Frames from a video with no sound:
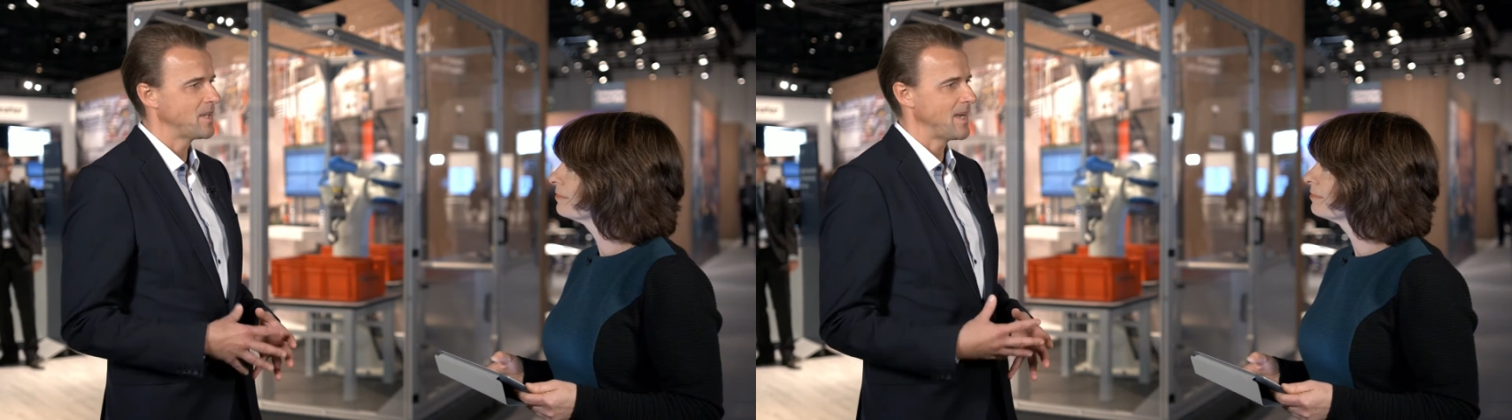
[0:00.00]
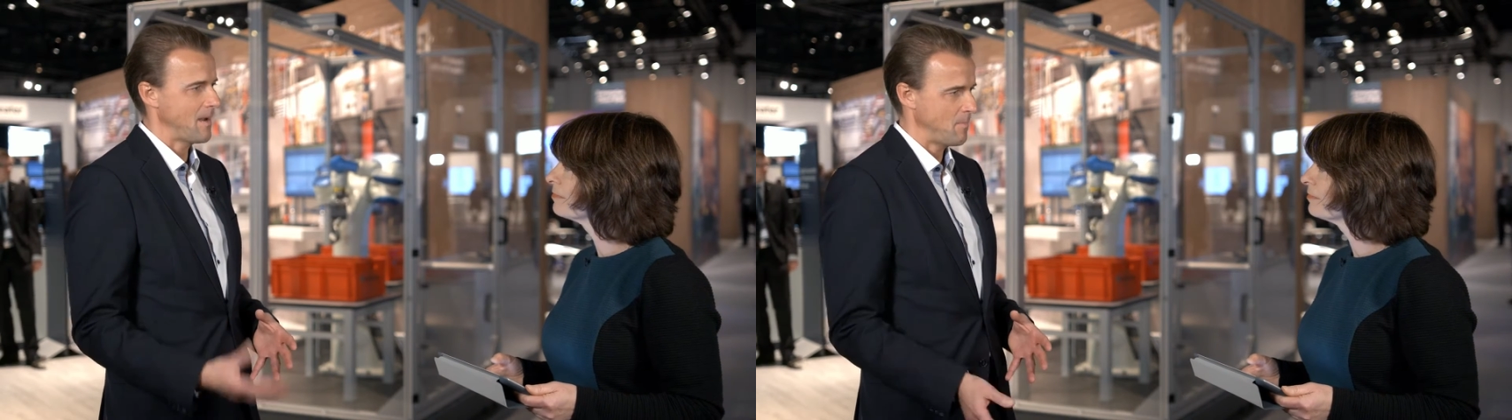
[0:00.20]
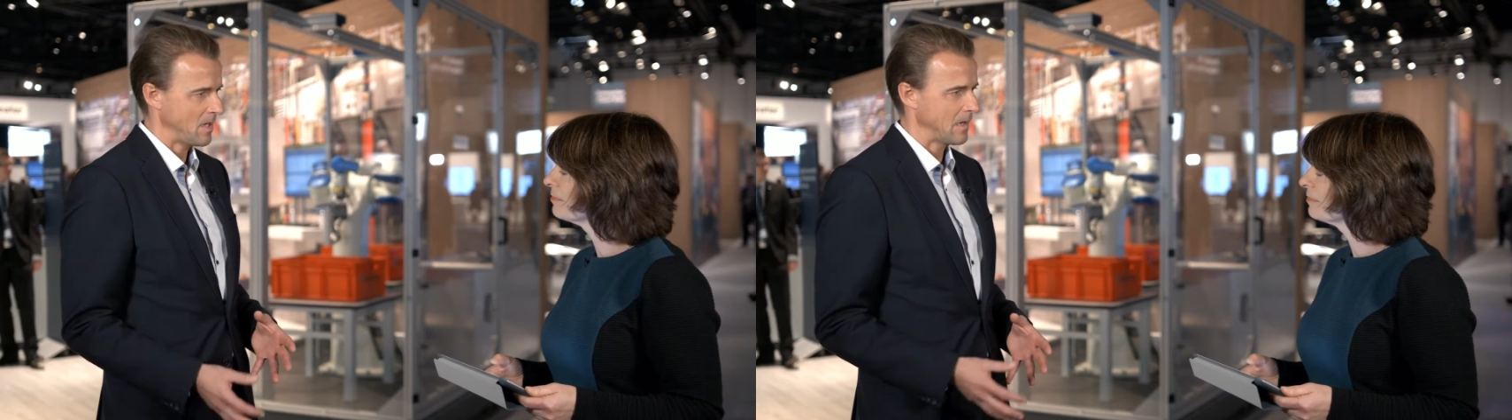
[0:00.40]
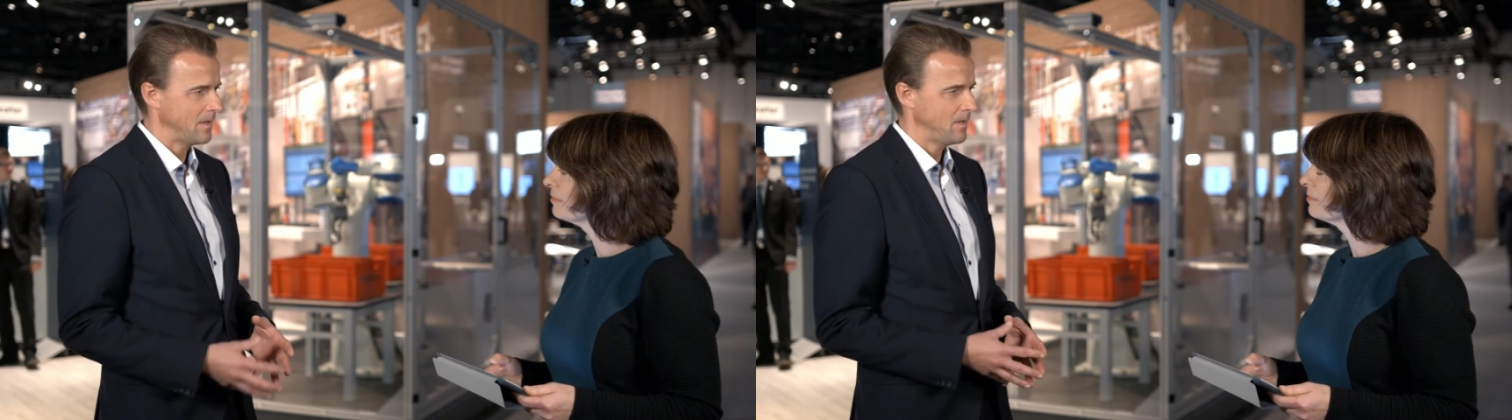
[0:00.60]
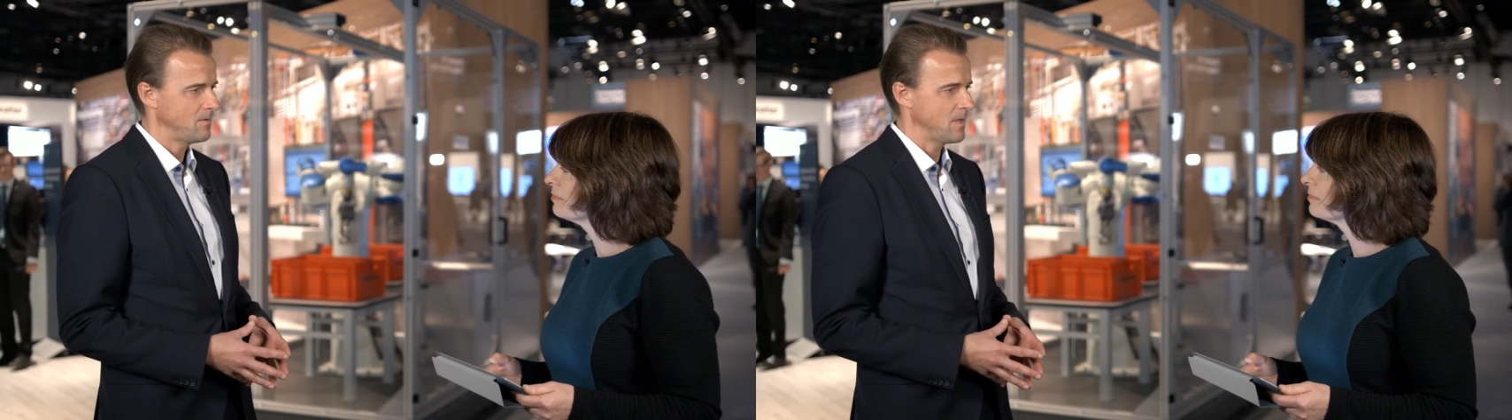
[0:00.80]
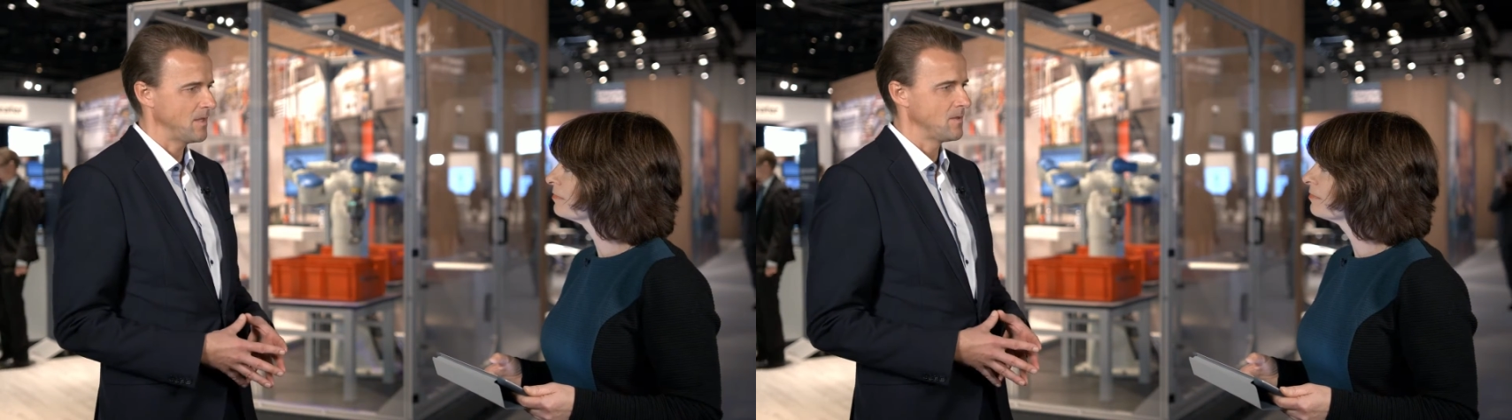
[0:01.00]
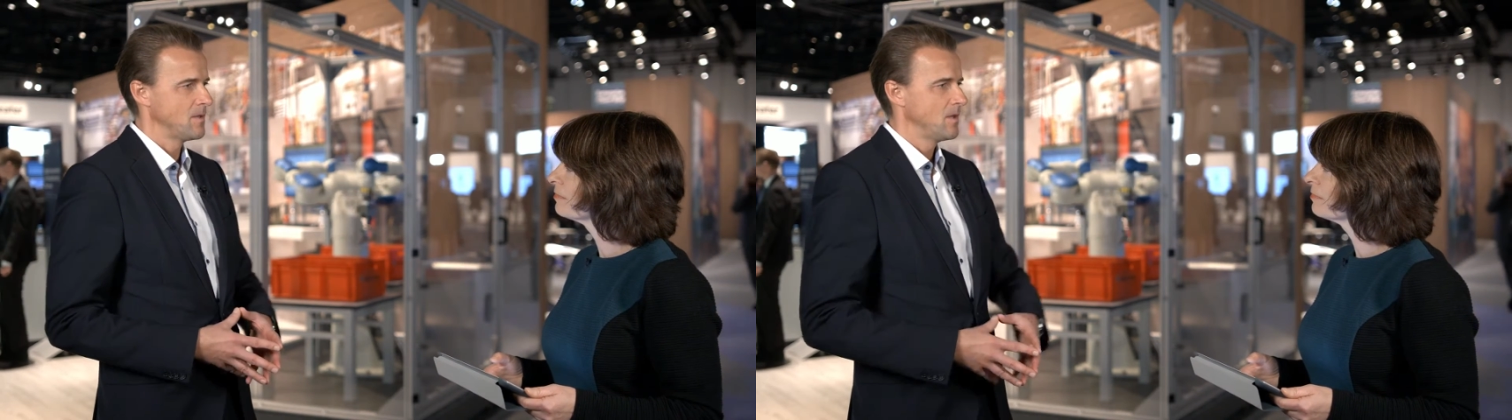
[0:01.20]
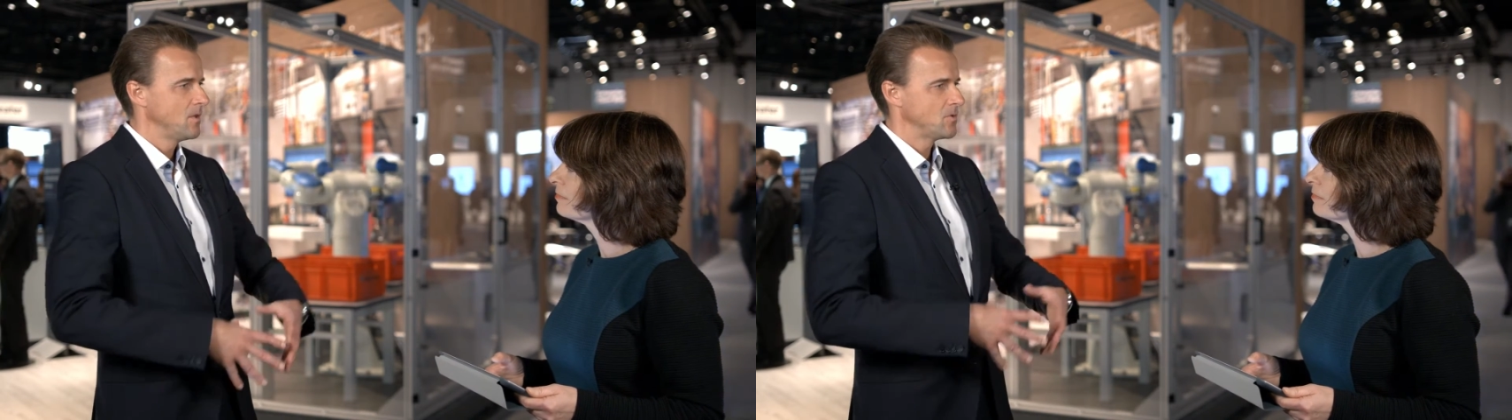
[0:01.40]
dynamically than
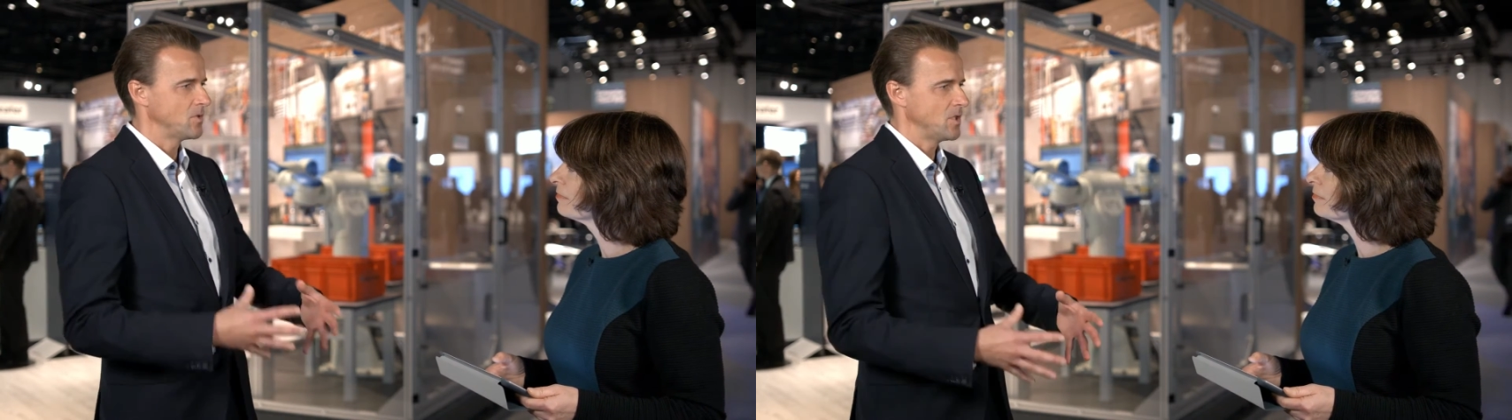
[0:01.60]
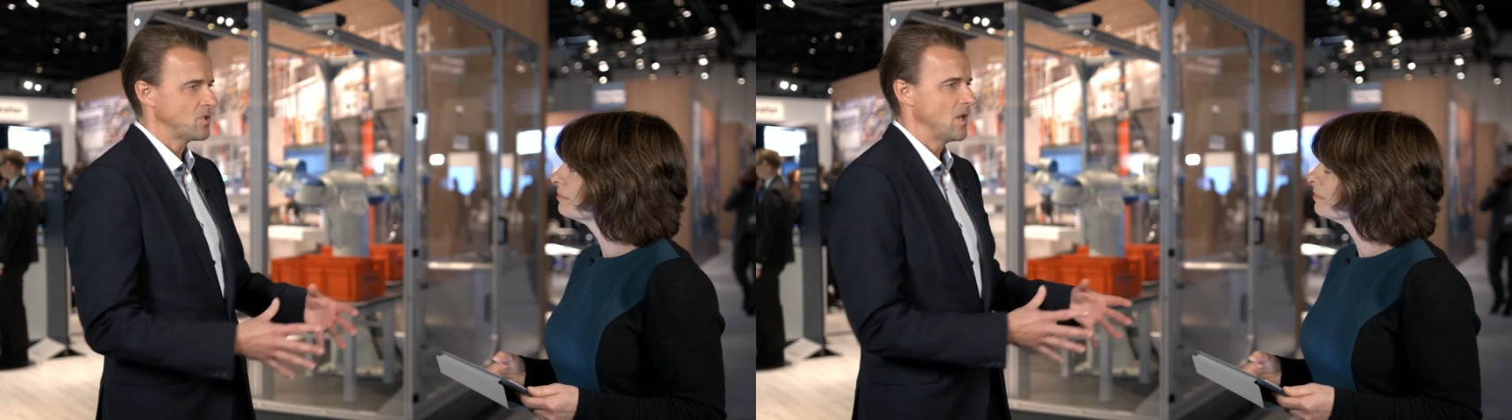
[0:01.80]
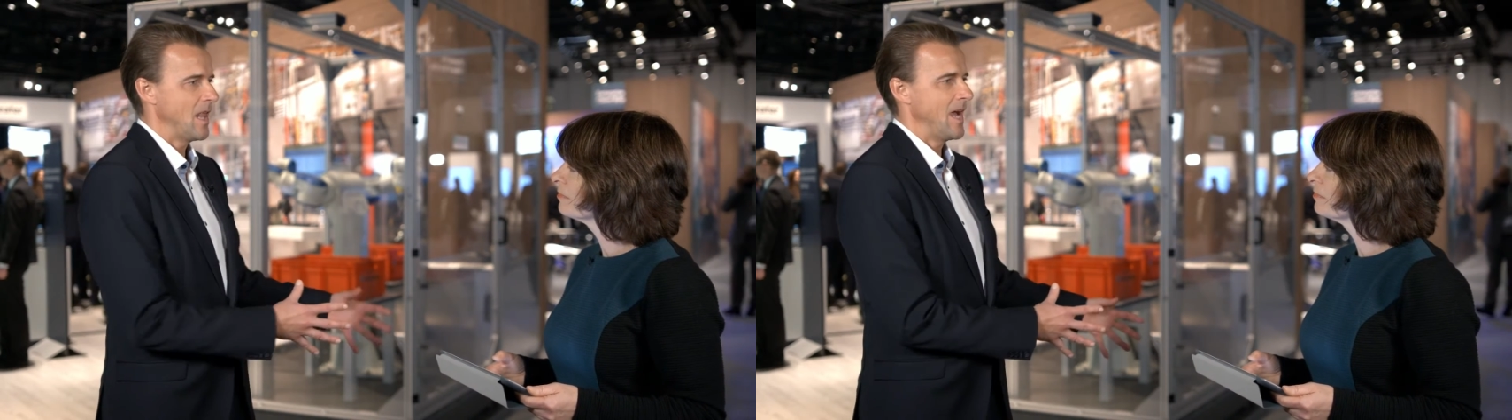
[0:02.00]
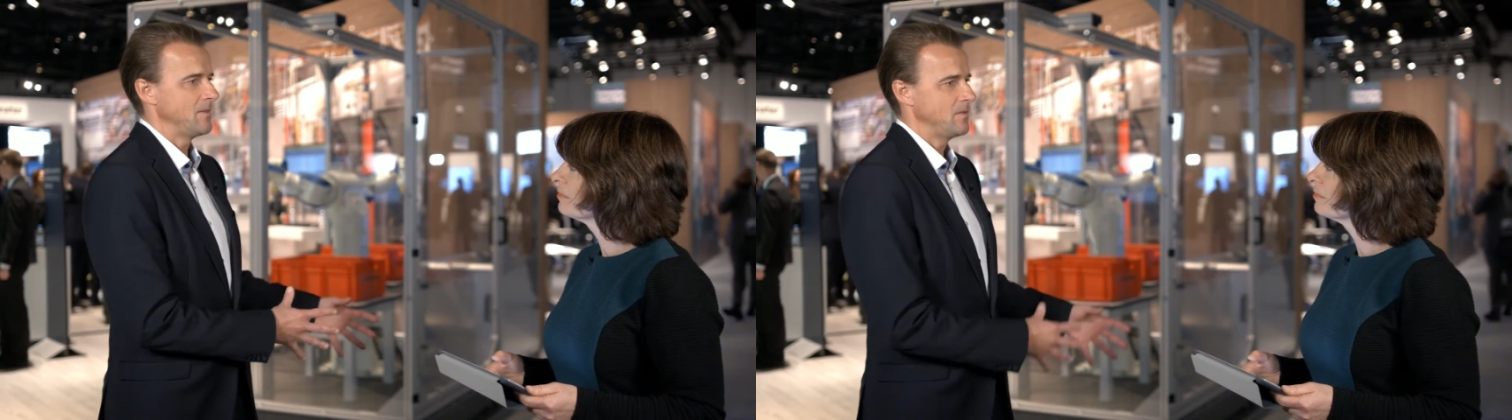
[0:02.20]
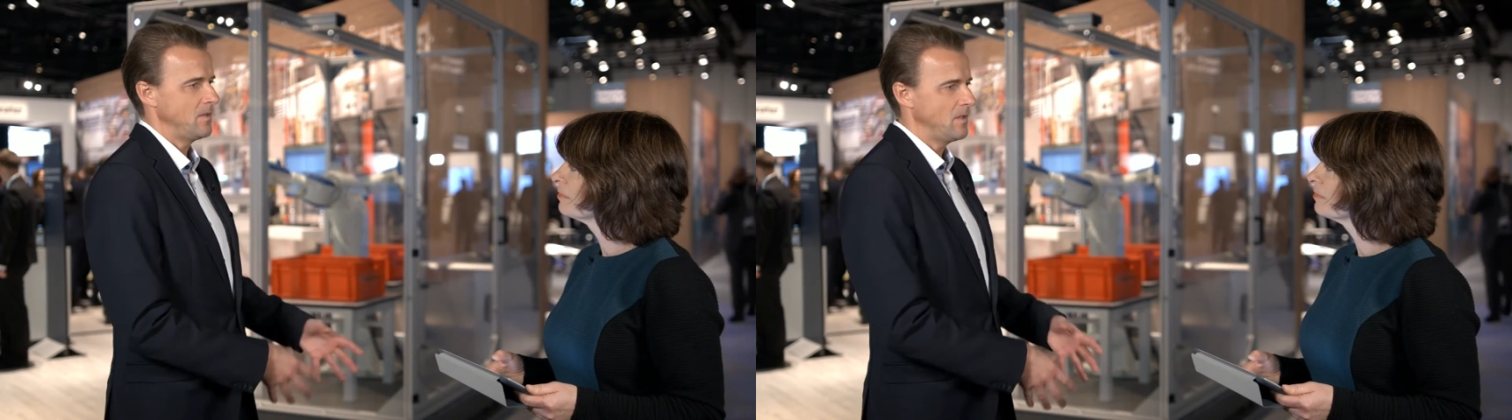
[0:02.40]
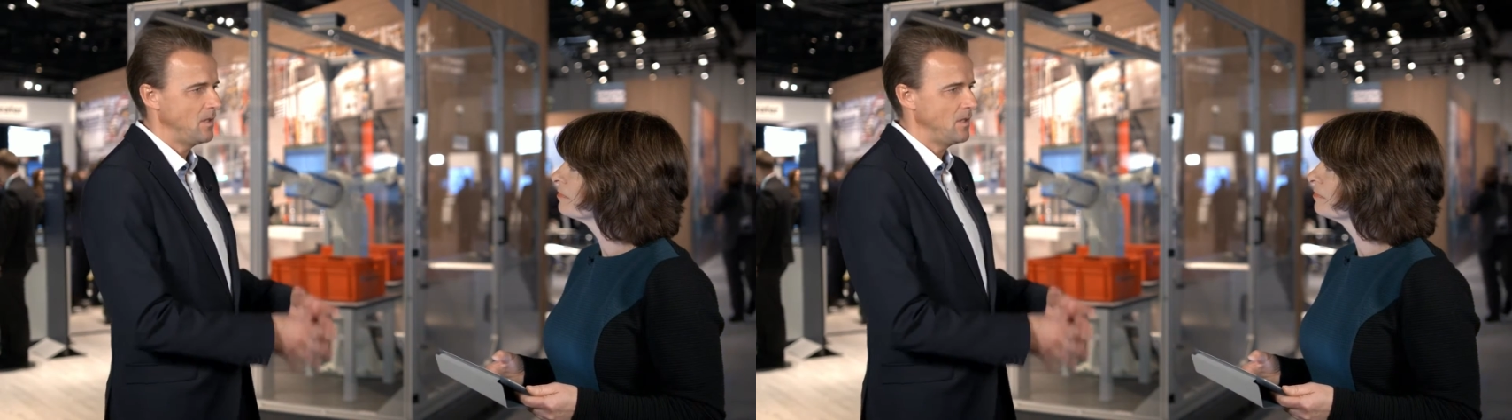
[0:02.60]
traditional IT,